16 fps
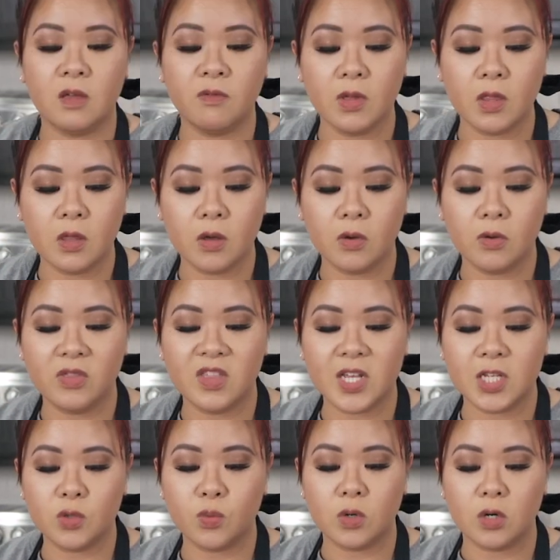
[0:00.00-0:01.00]
Even though
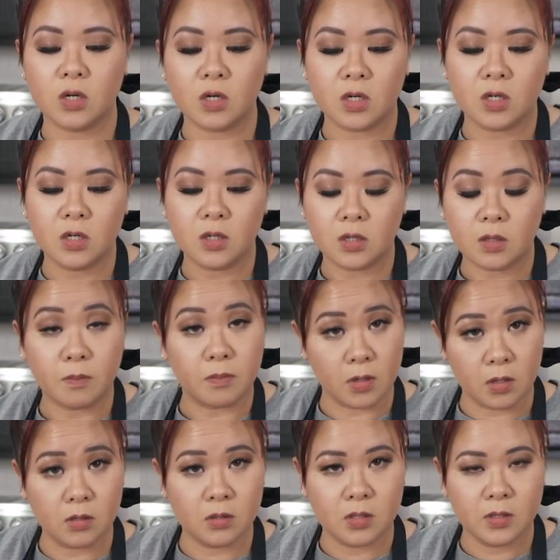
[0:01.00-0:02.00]
these were
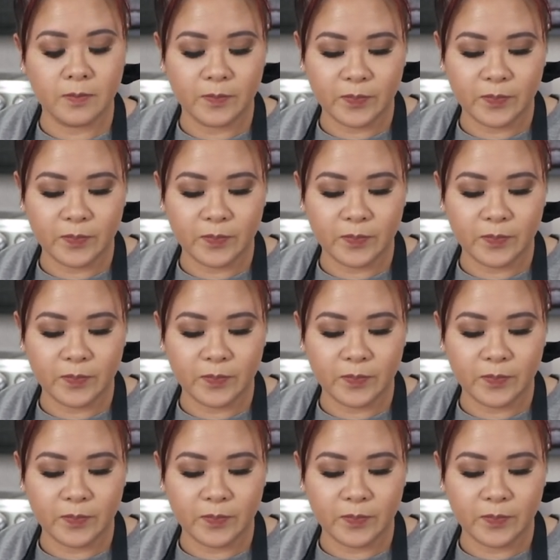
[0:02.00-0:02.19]
burnt.